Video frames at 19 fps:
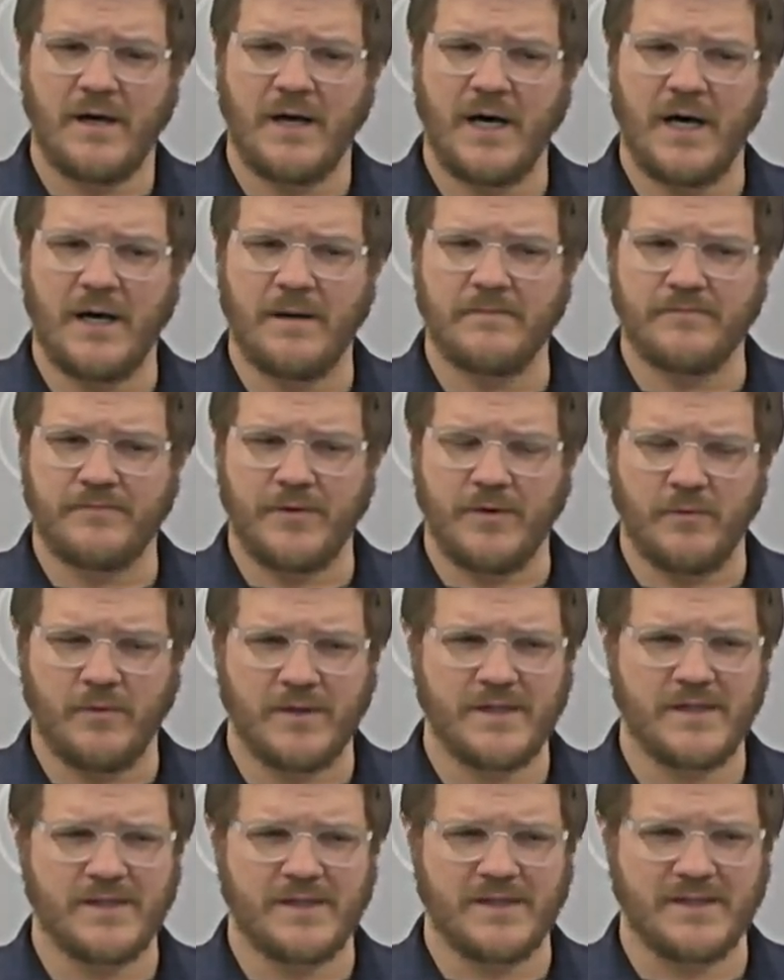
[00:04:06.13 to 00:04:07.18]
But
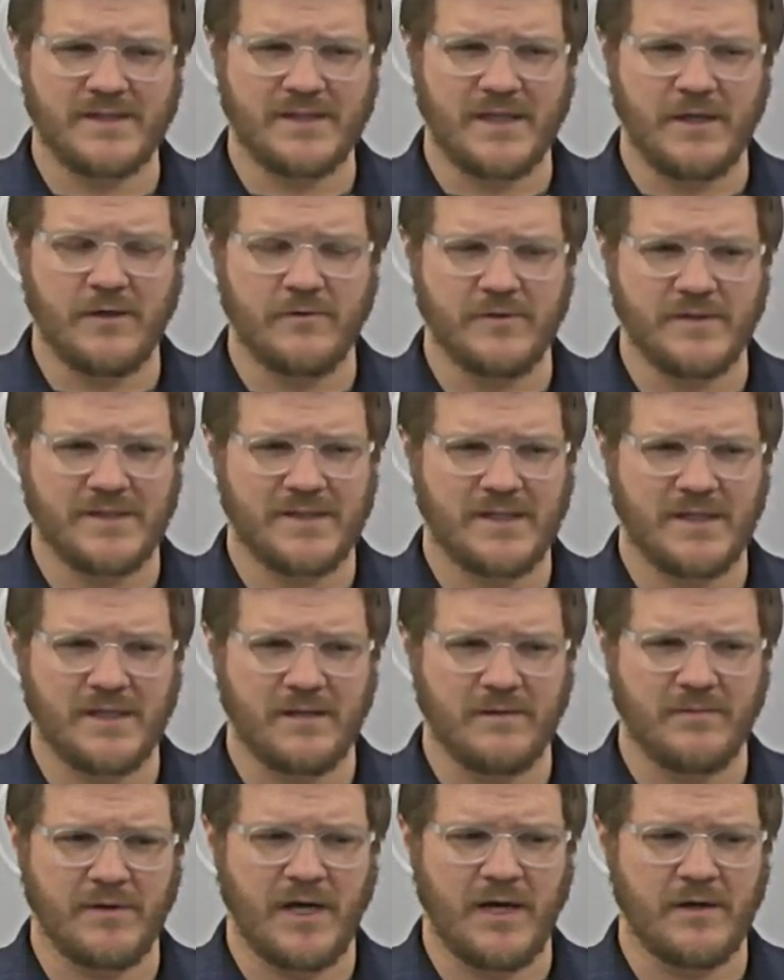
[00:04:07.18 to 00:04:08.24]
one of the things I always think
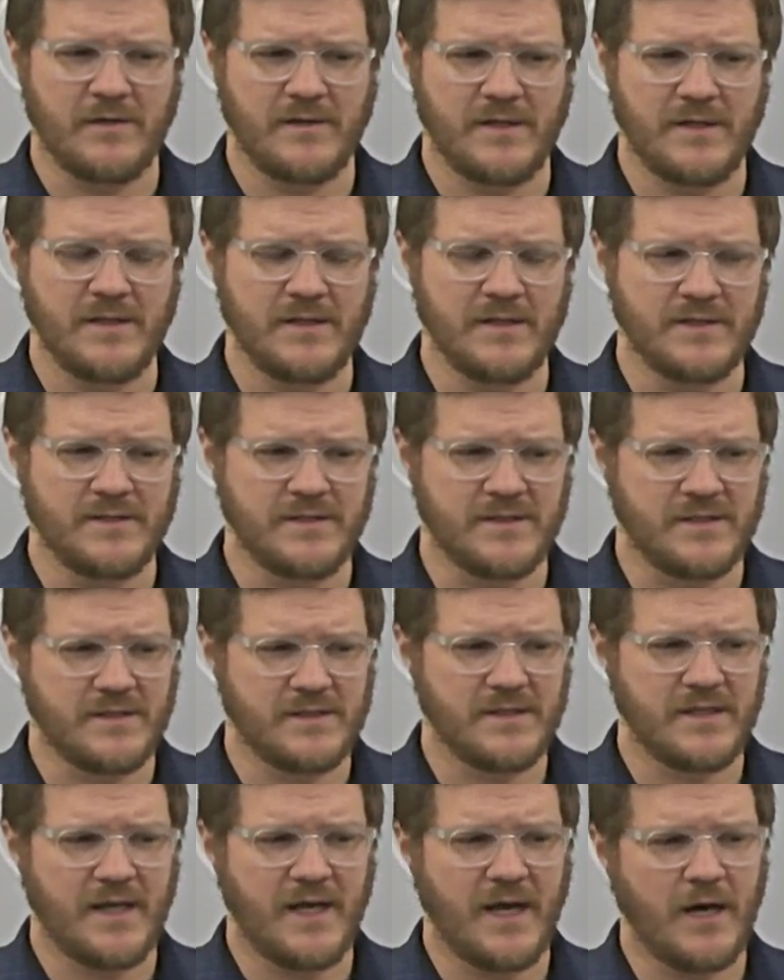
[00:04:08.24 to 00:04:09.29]
about
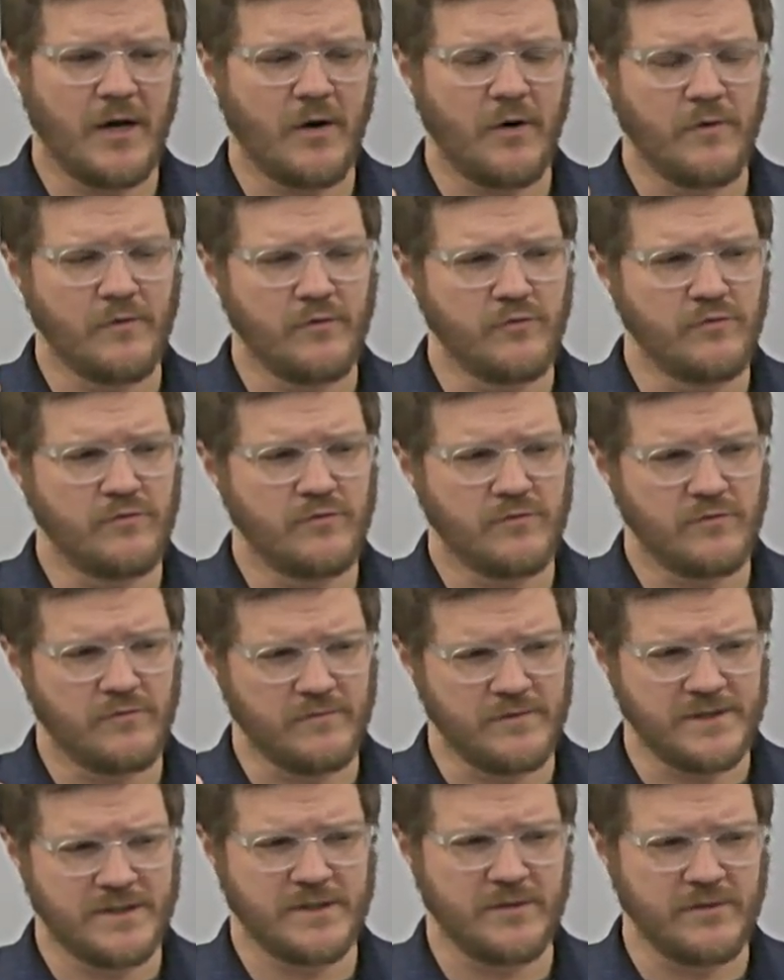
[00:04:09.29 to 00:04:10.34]
is how
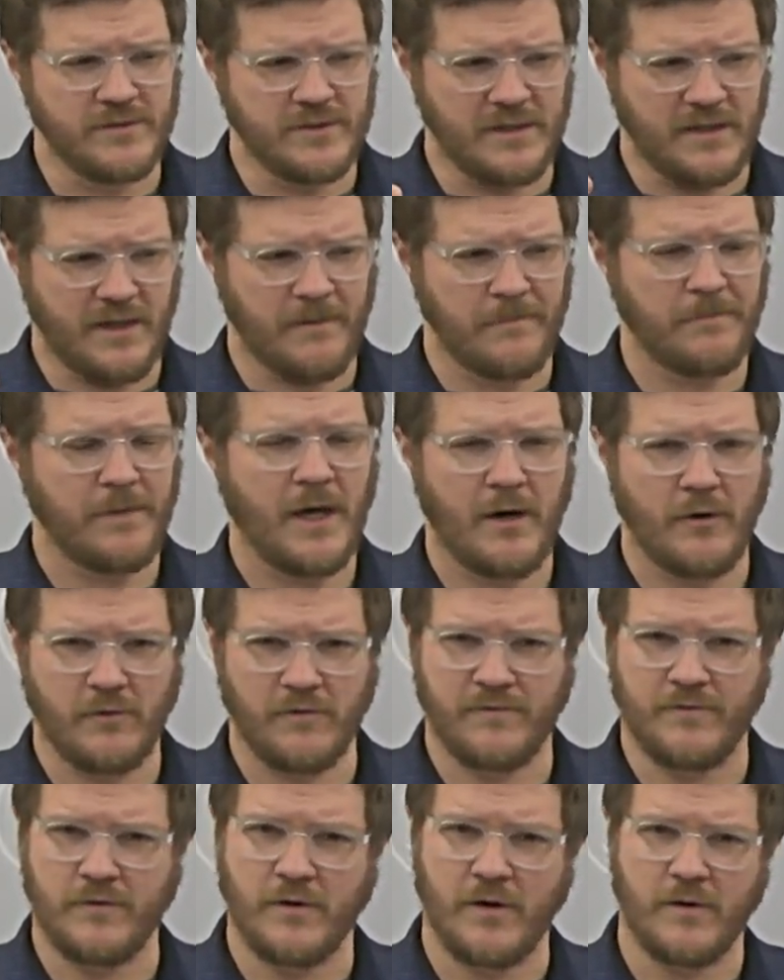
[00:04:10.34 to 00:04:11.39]
resilient and
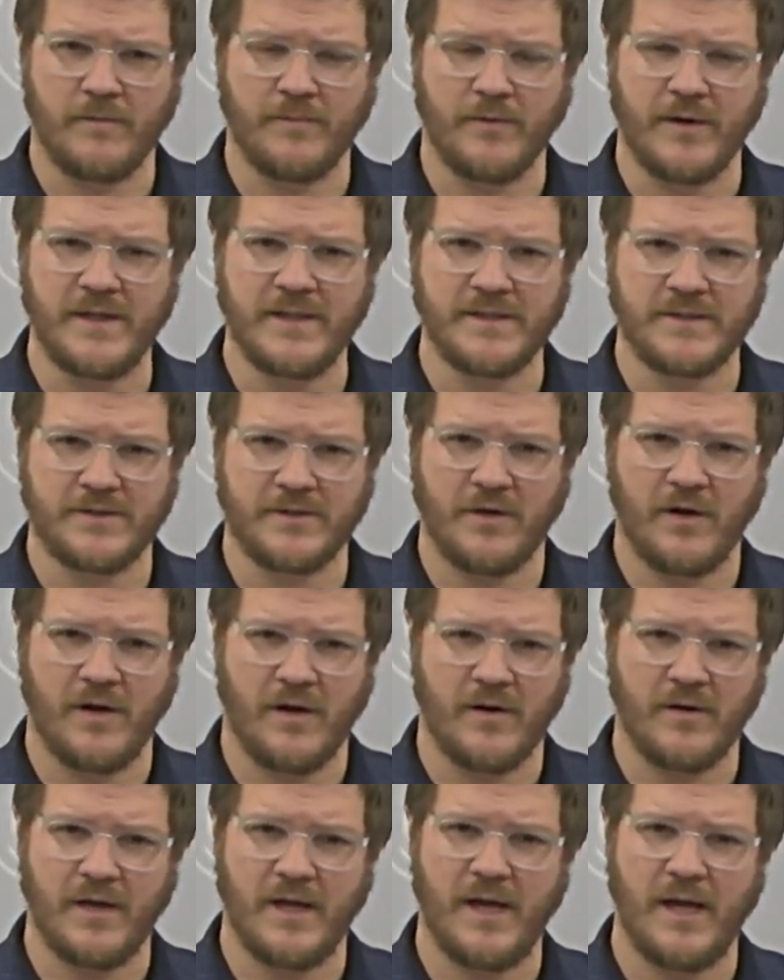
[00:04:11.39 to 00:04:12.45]
powerful our brains
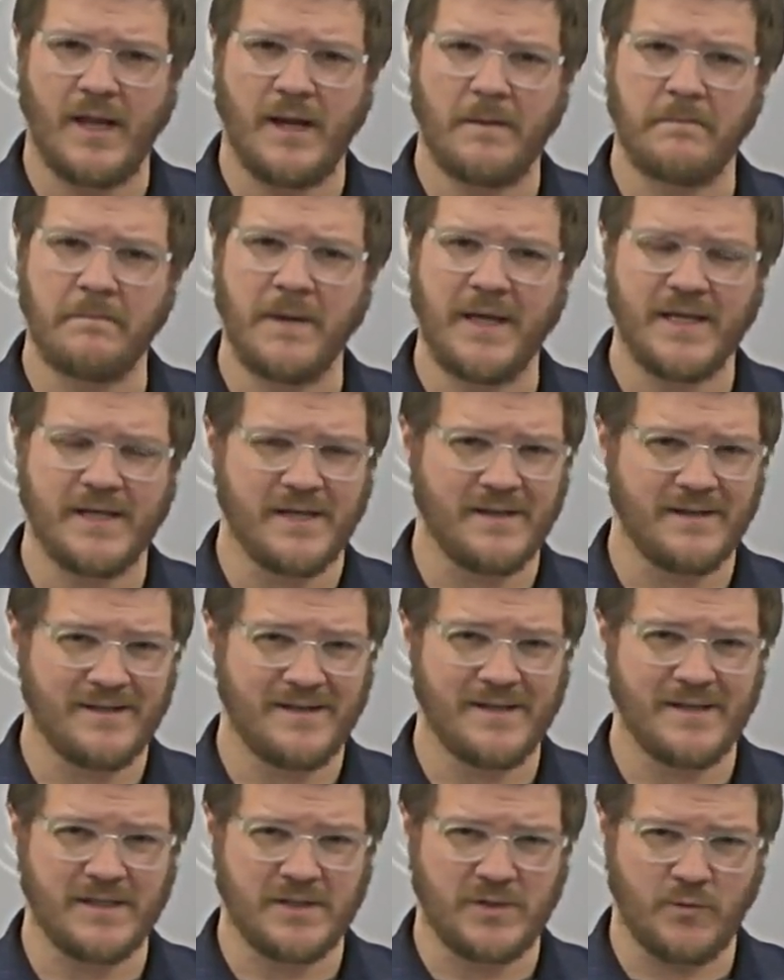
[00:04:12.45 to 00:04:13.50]
are at making
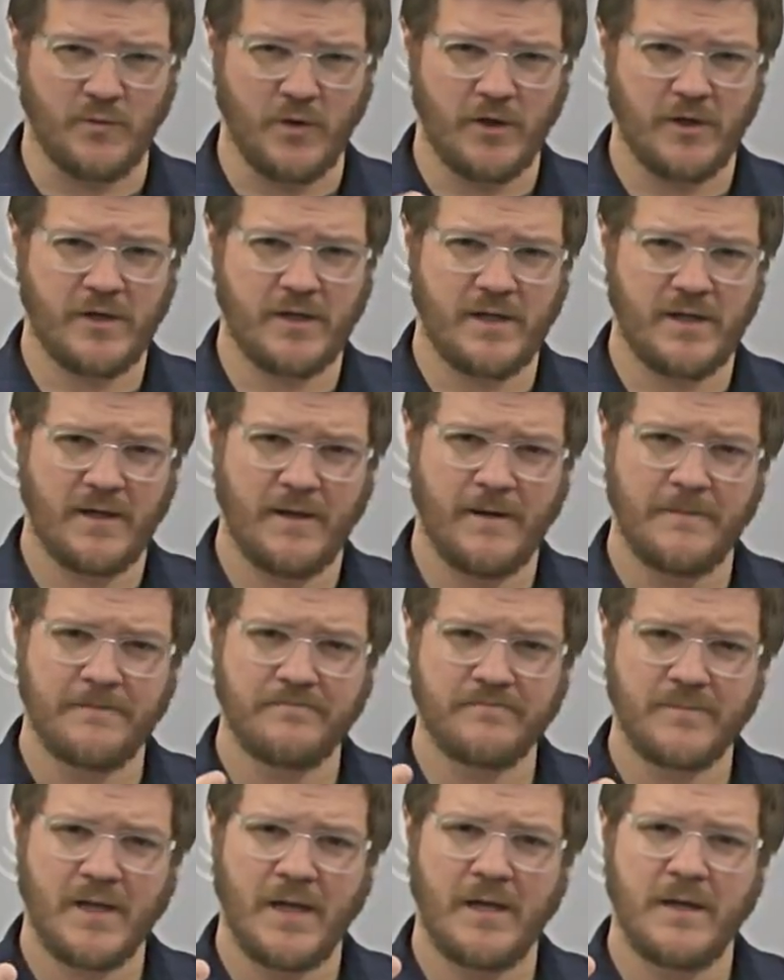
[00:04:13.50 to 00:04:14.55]
things work.
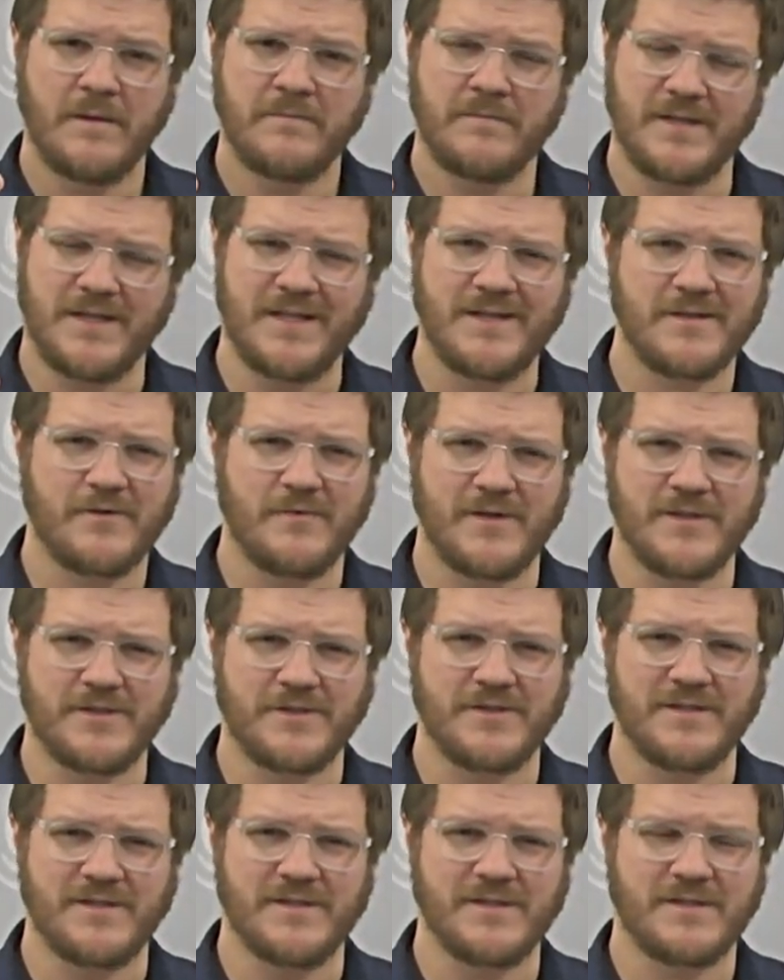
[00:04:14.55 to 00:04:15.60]
But then the
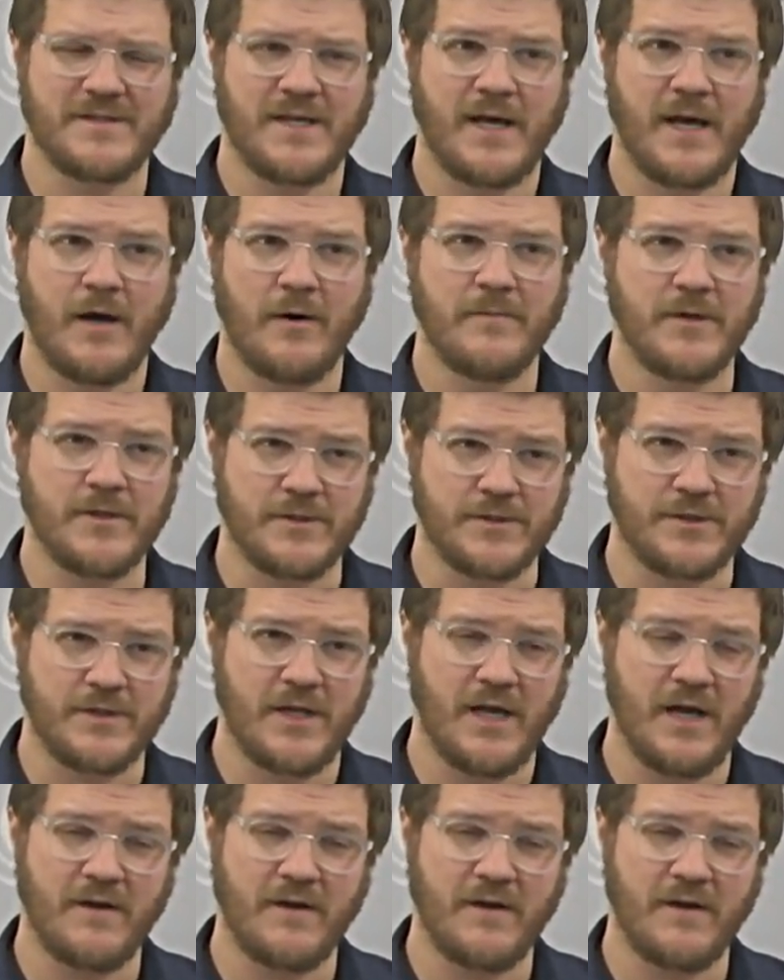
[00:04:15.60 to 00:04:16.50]
question is, how much